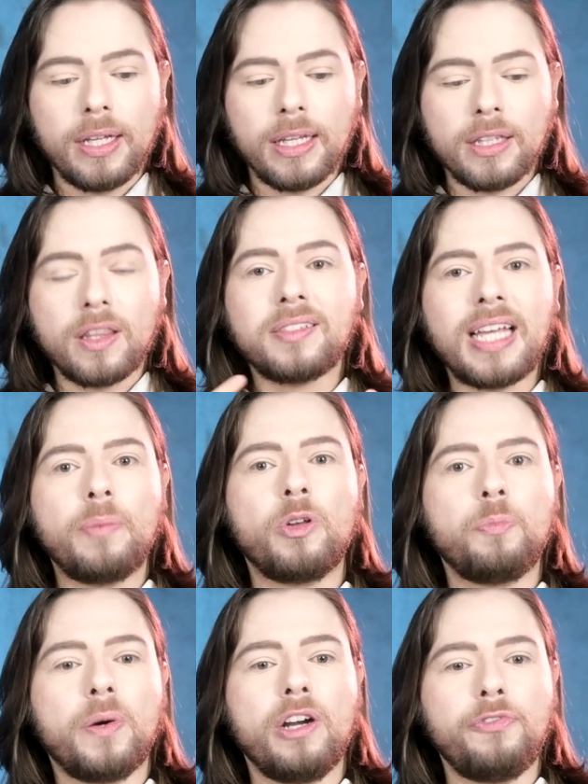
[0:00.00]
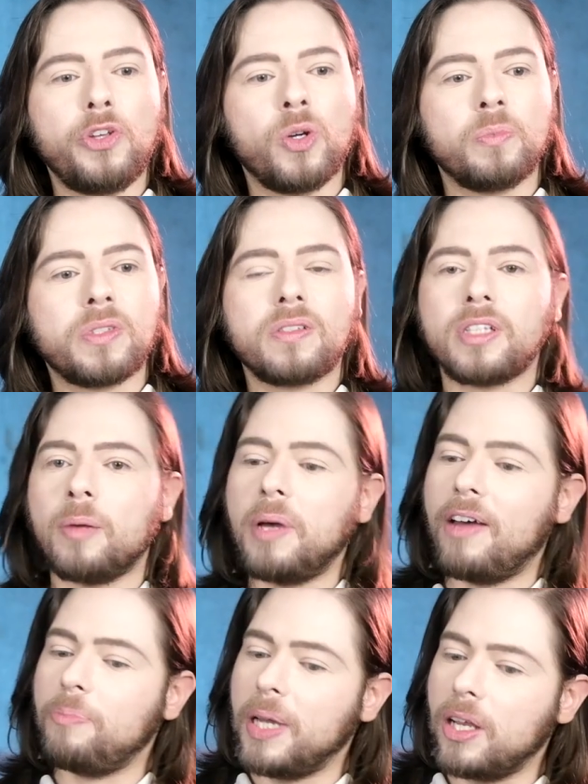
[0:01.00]
the same with perfumes. Some
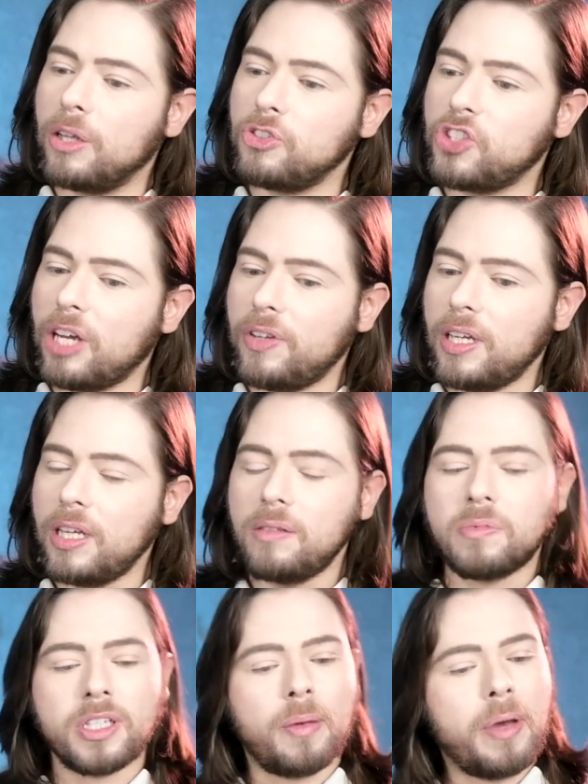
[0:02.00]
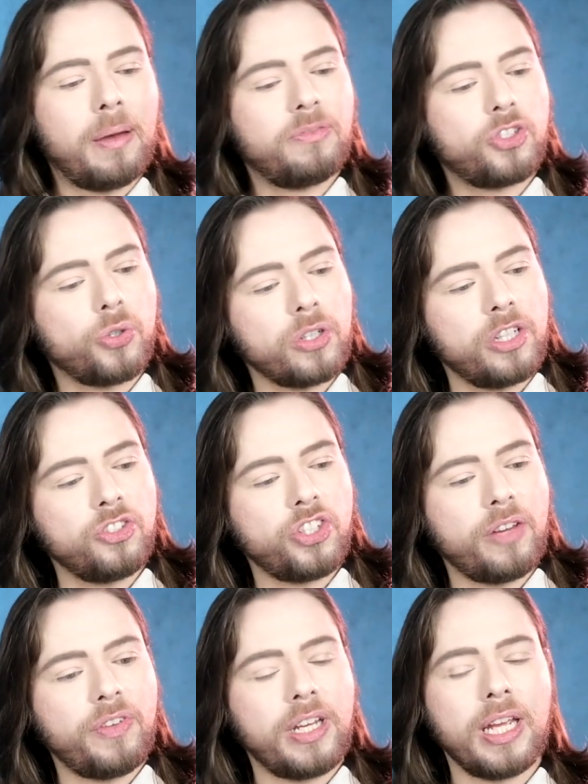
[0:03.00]
have big longevity. Some have short
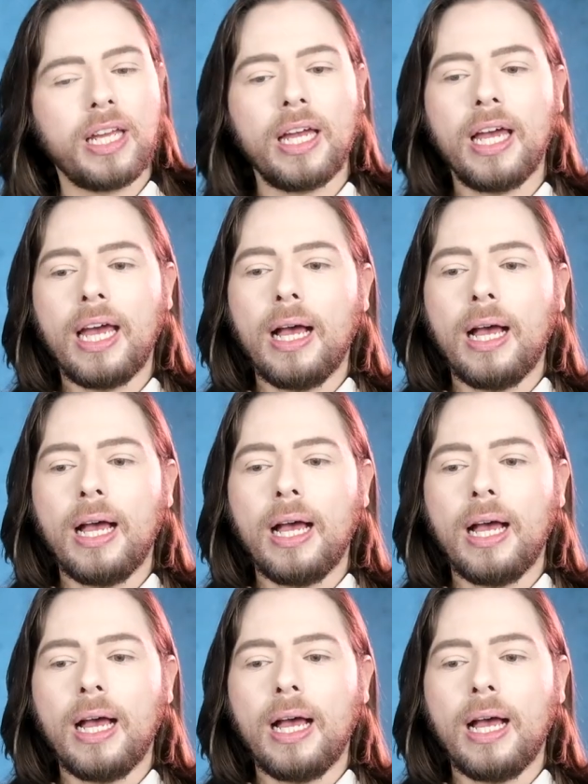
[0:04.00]
longevity.